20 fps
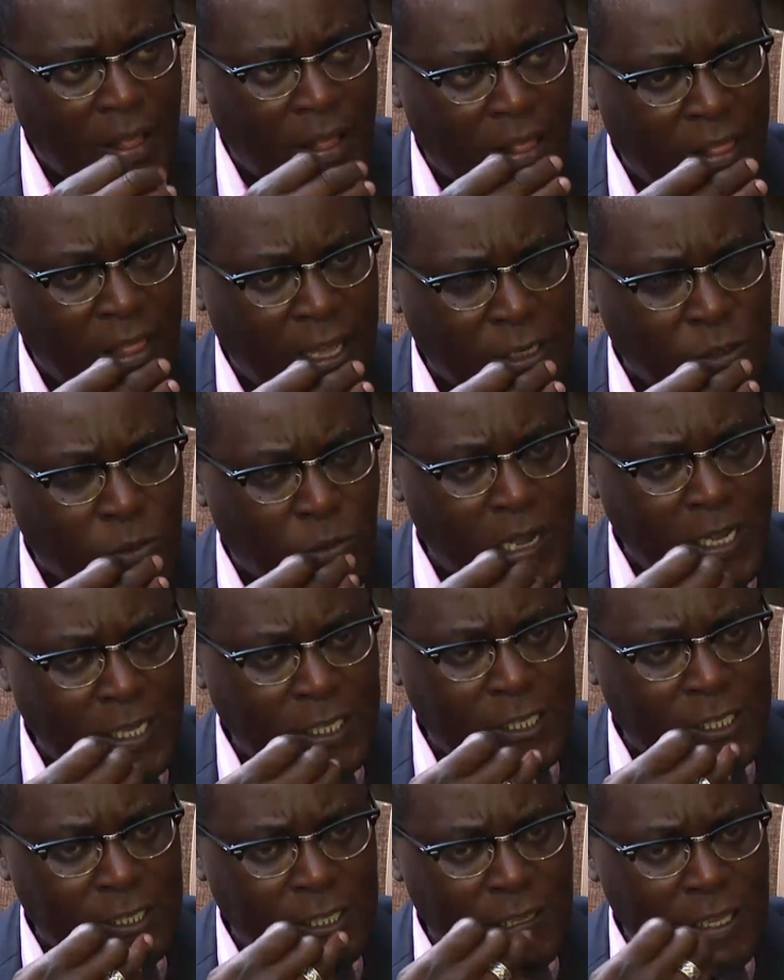That
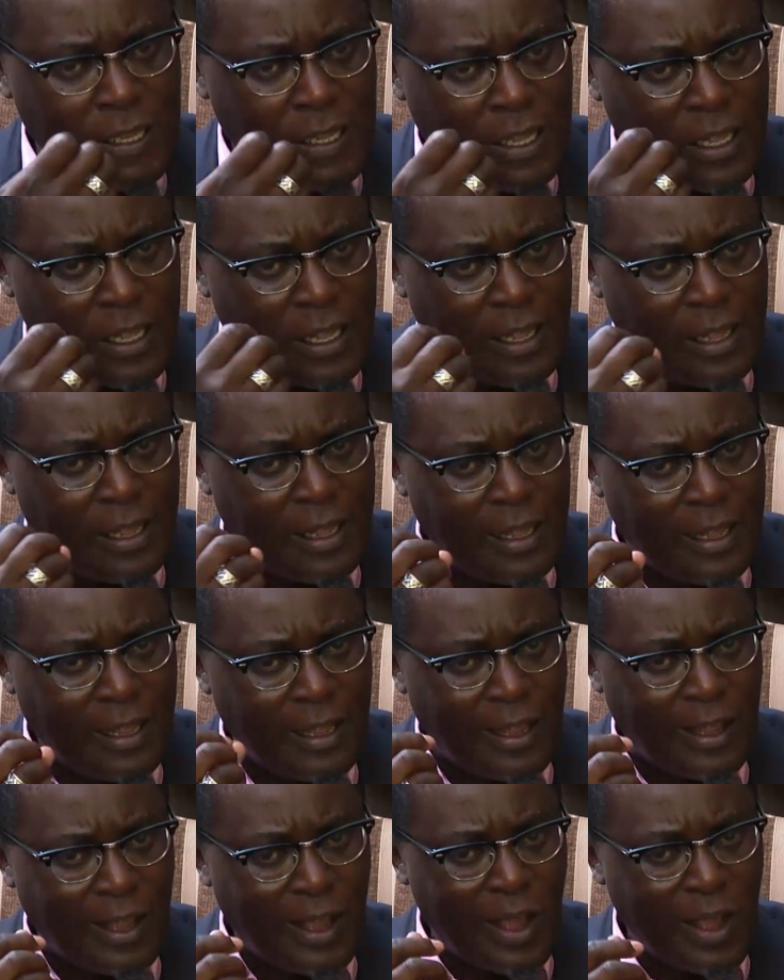once,
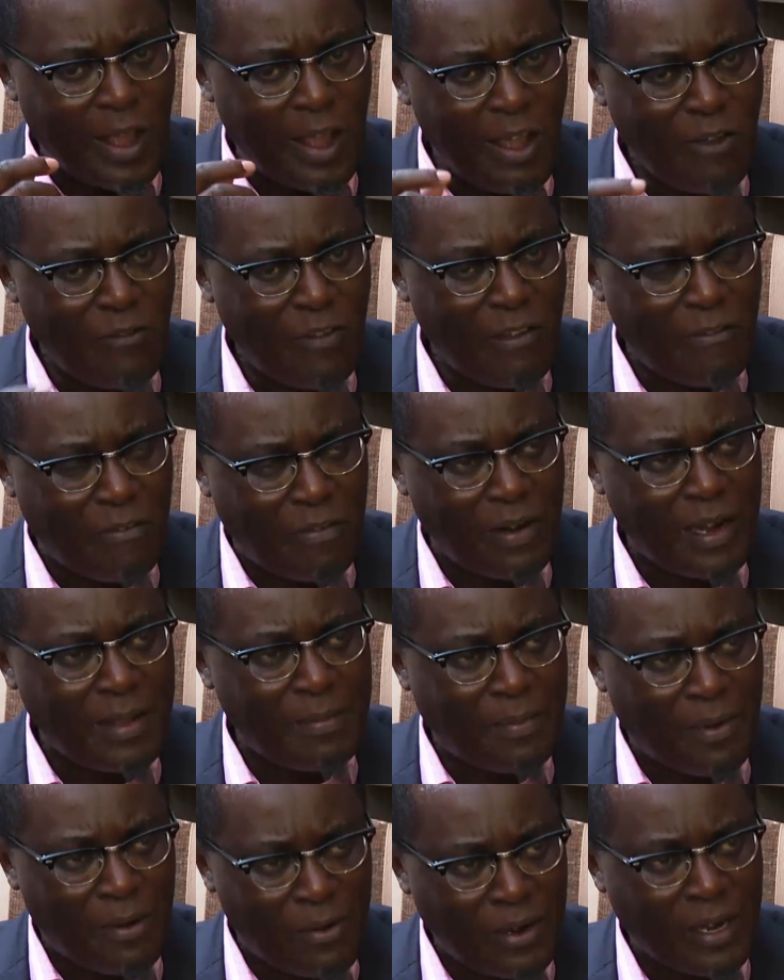if they
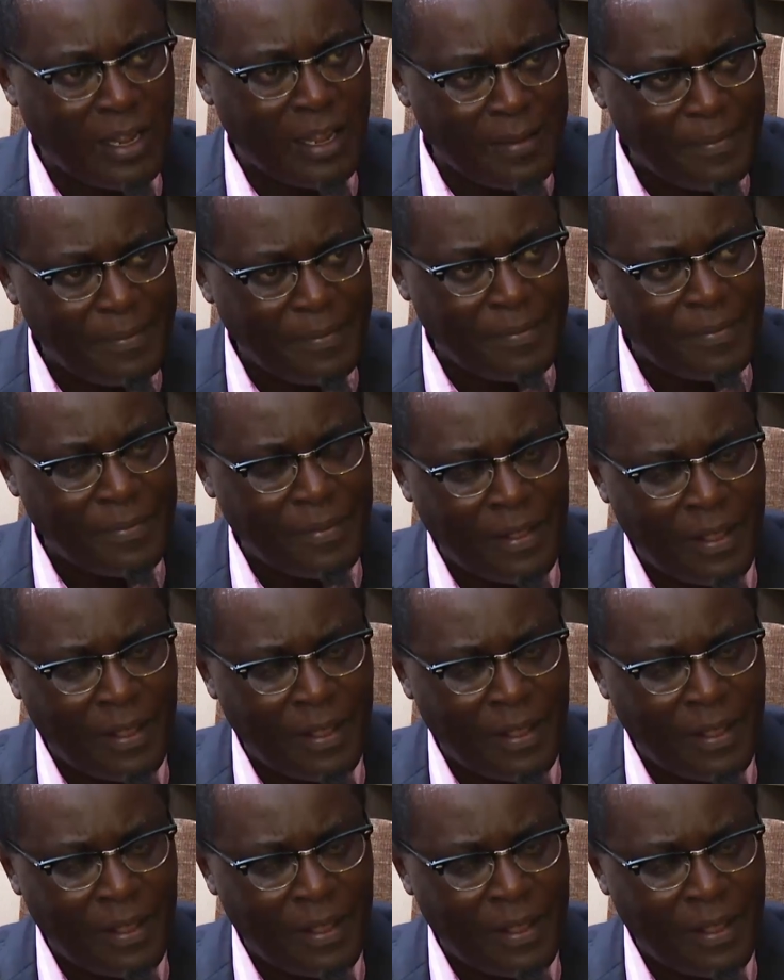flip on him